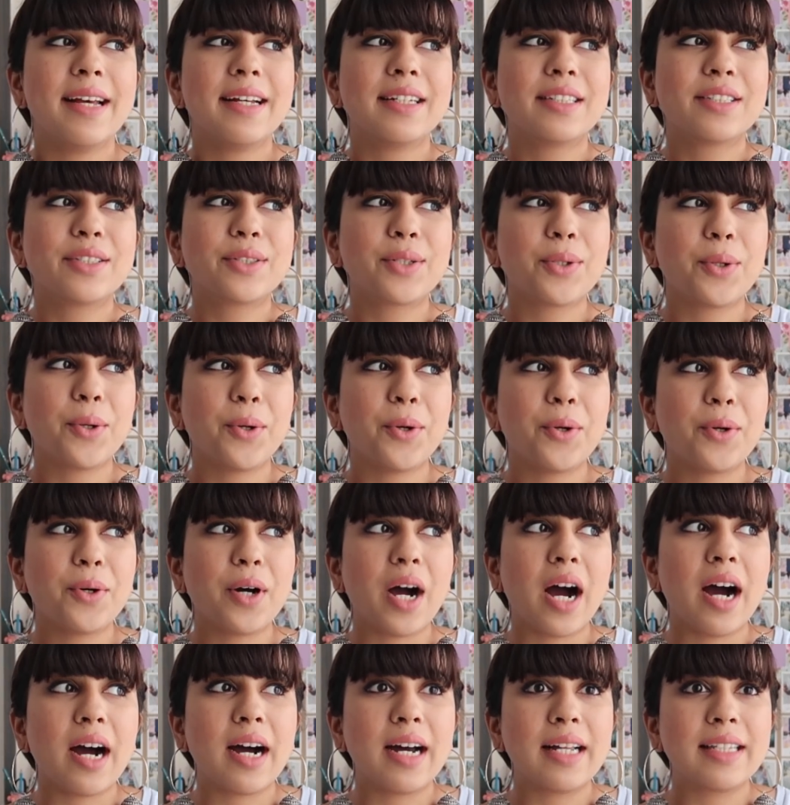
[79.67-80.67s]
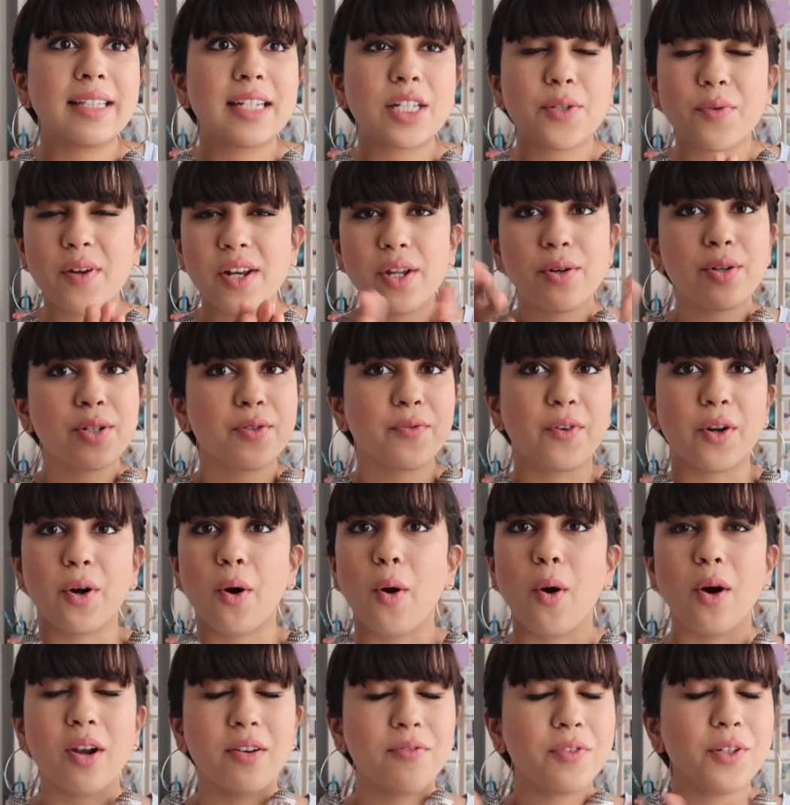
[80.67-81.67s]
So this video is for
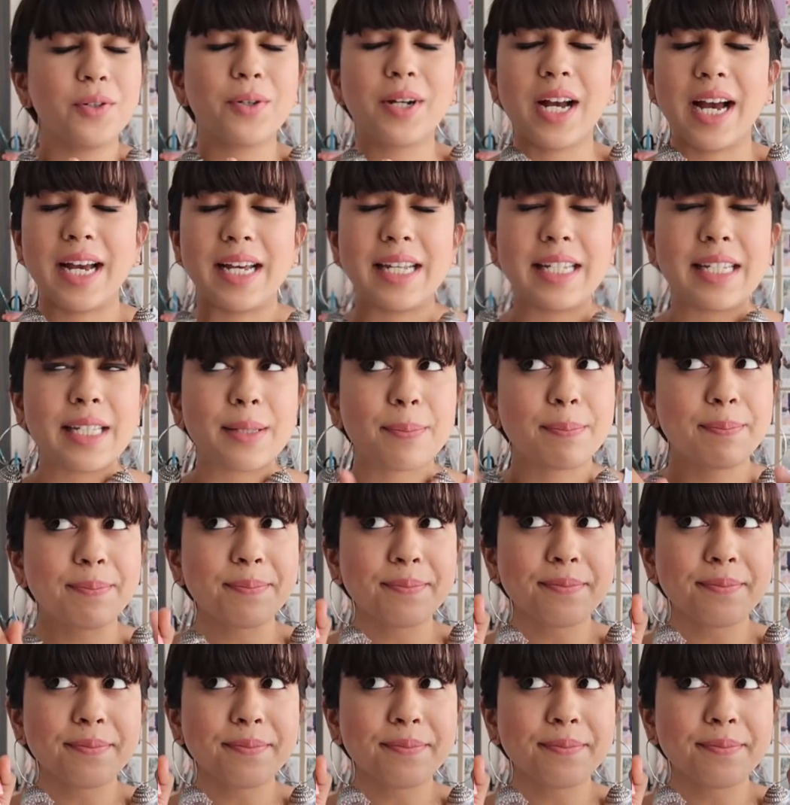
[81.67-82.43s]
all of you guys.